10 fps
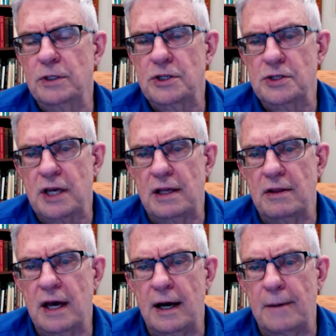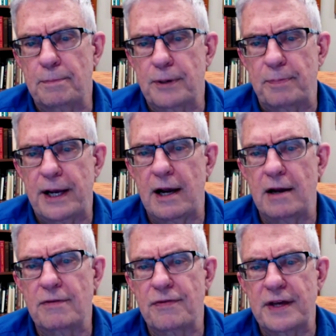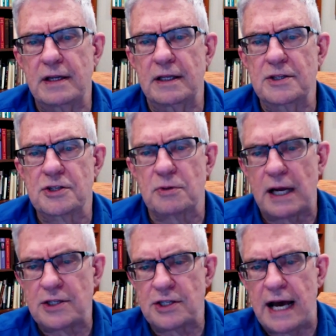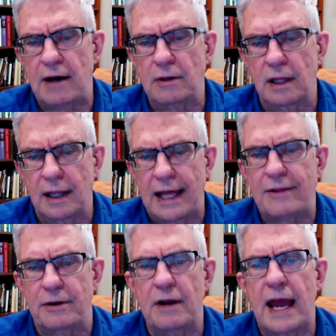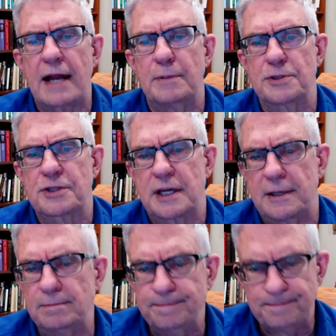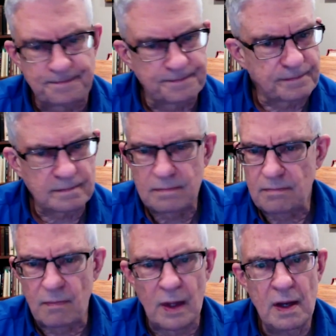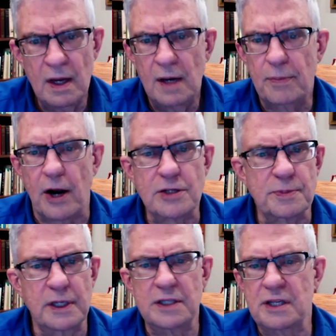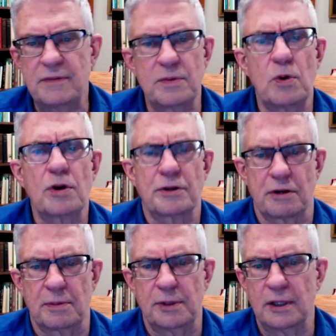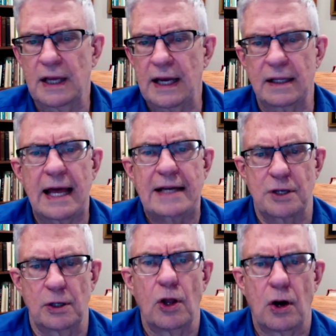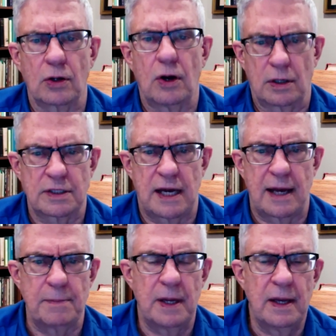which is a prepared, thinly stretched out leather animal skin, Parchment is even more durable and lasts a long, long time.